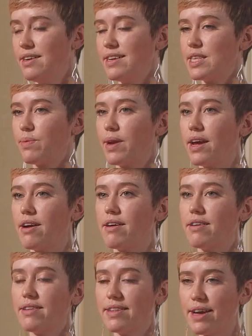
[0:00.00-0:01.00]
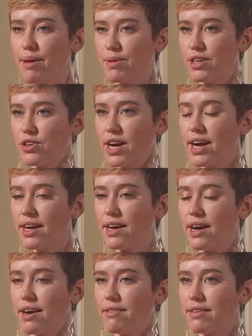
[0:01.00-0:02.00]
So when I heard the humming
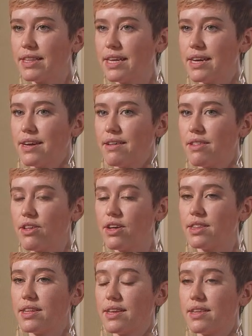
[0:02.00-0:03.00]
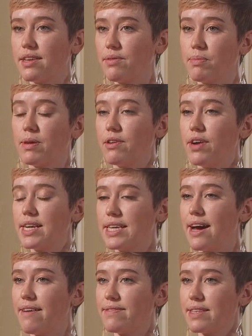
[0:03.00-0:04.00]
track, I really thought that it would be great
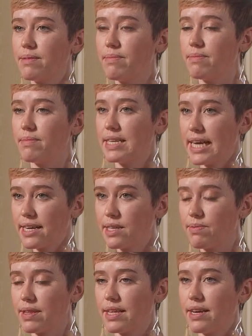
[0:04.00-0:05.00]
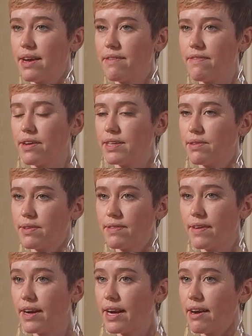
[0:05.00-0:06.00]
to have some text with it. I felt it was
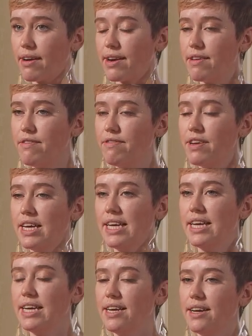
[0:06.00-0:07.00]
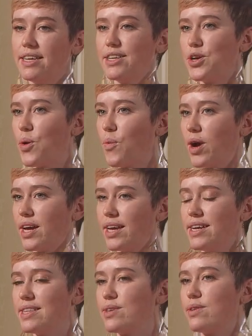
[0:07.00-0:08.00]
very narrative. I didn't know what
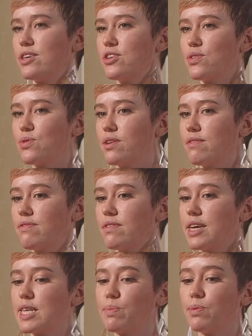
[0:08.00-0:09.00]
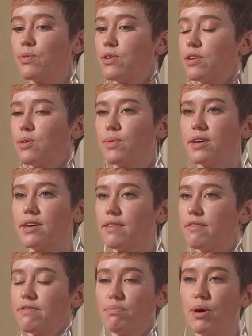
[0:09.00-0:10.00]
yet, so I just sort of explored the work
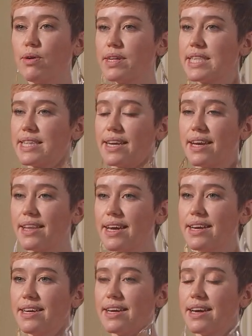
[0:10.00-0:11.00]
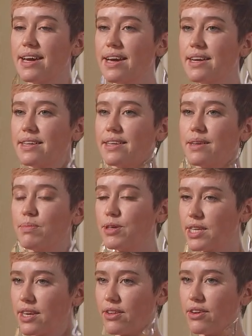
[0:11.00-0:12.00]
of poets that I like, and in
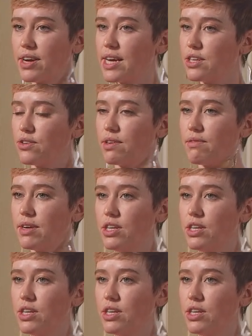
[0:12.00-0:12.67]
particular Adrian,